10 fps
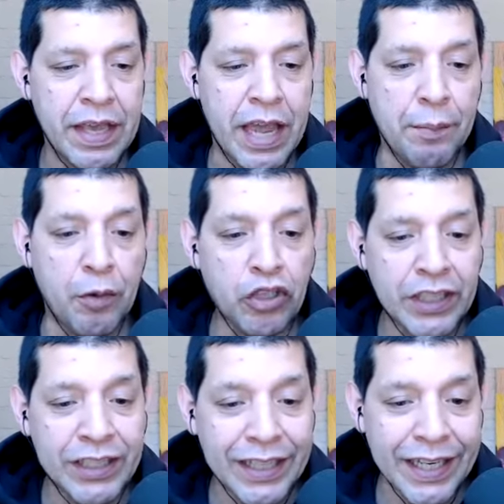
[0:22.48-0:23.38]
A
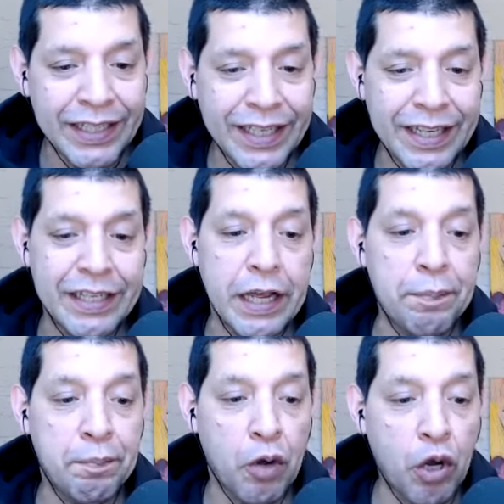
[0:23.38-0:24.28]
Monkey's Head, the
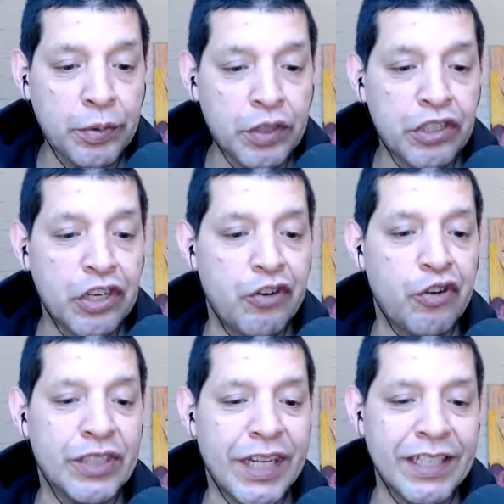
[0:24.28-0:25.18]
Pope's
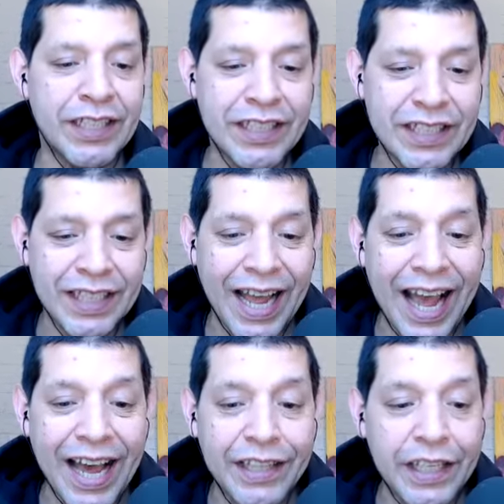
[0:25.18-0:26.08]
Neuroscientist,
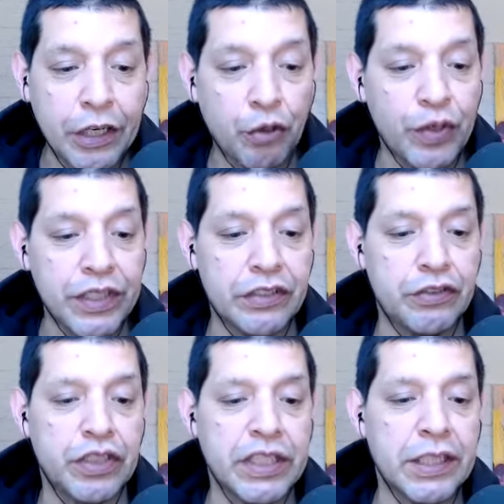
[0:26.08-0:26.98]
and the Quest
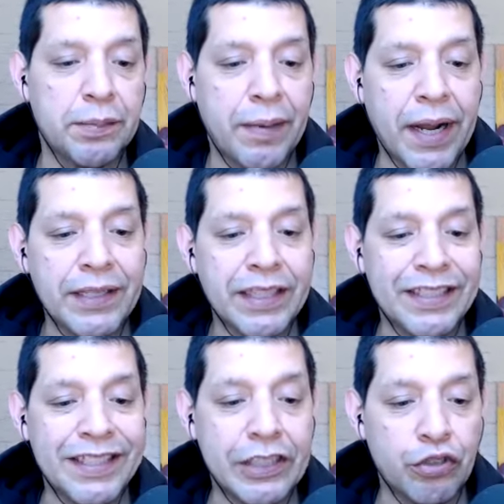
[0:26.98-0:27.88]
to Transplant
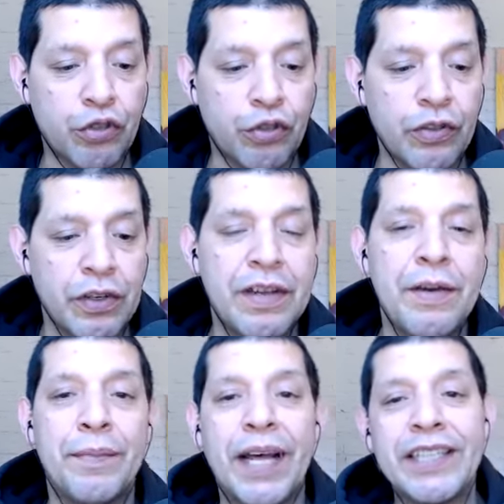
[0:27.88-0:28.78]
the Soul.
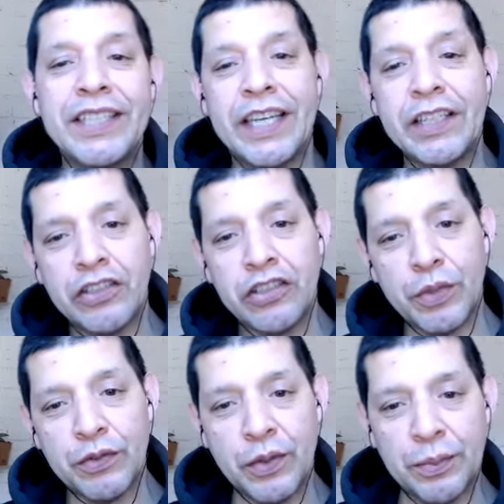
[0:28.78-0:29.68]
Brandy, thank you so
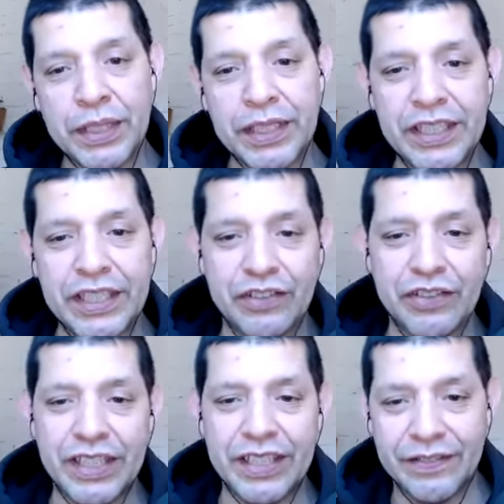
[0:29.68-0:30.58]
much for being here
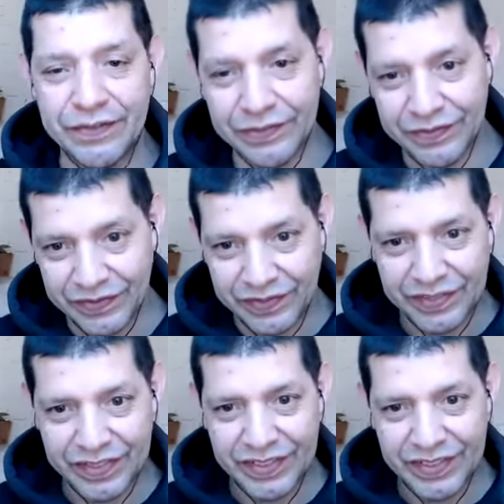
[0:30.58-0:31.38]
today. Thank